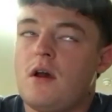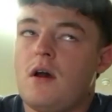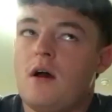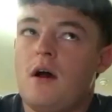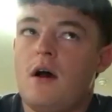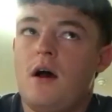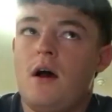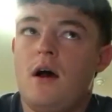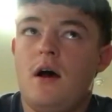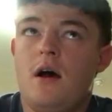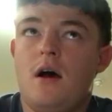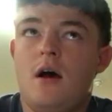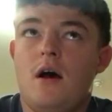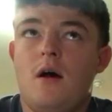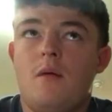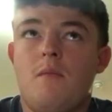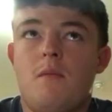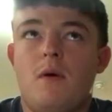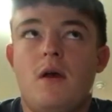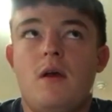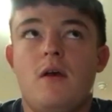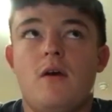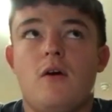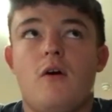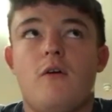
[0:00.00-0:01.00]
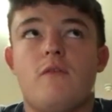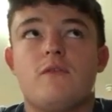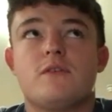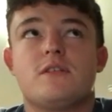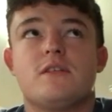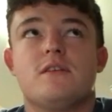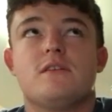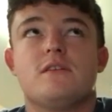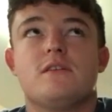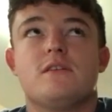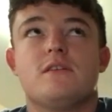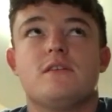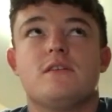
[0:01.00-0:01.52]

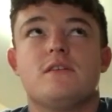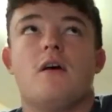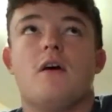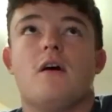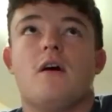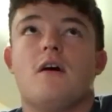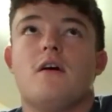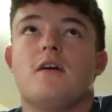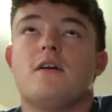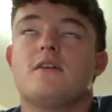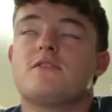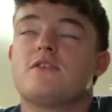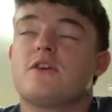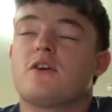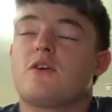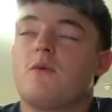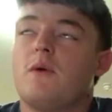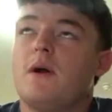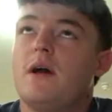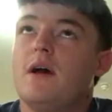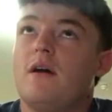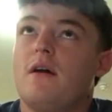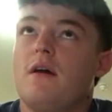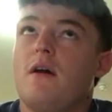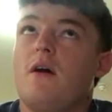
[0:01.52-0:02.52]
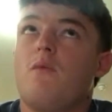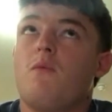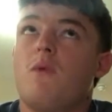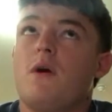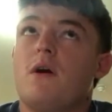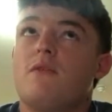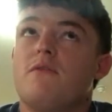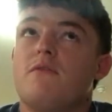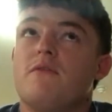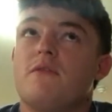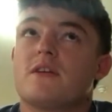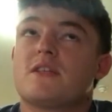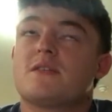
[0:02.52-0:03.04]
Obviously, it took away a
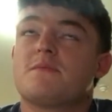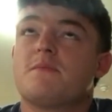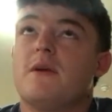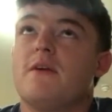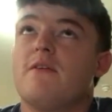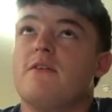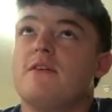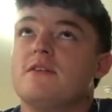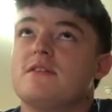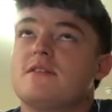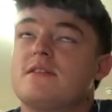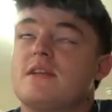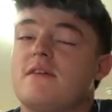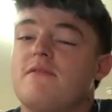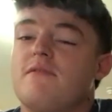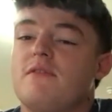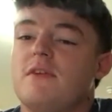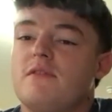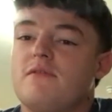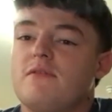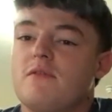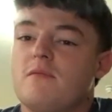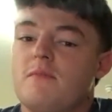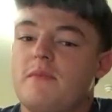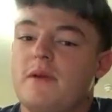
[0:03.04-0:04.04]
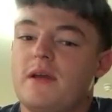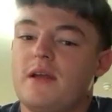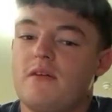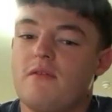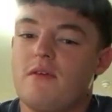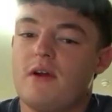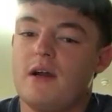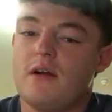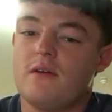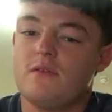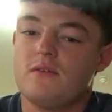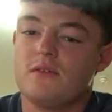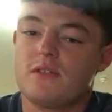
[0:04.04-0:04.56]
wealth of experience, definitely from being
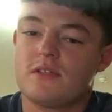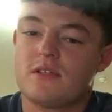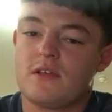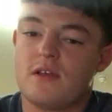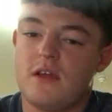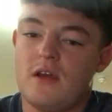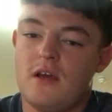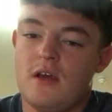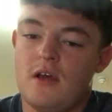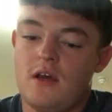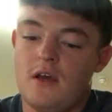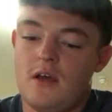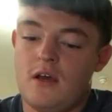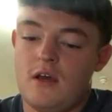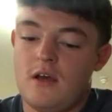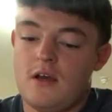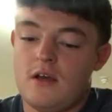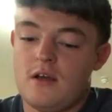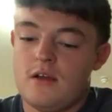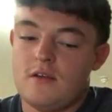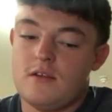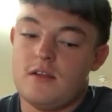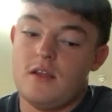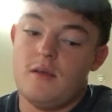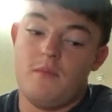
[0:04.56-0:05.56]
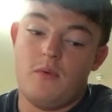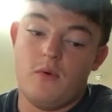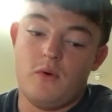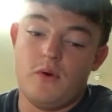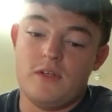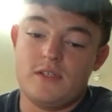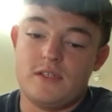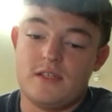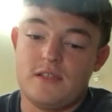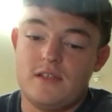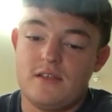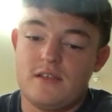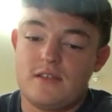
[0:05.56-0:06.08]
around the
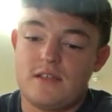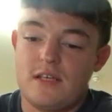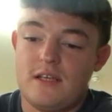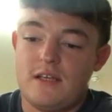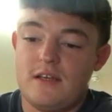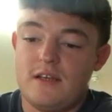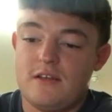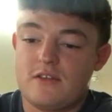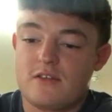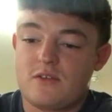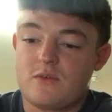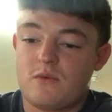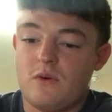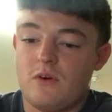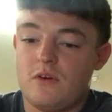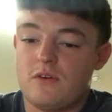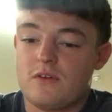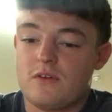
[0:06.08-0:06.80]
boys in the senior squad.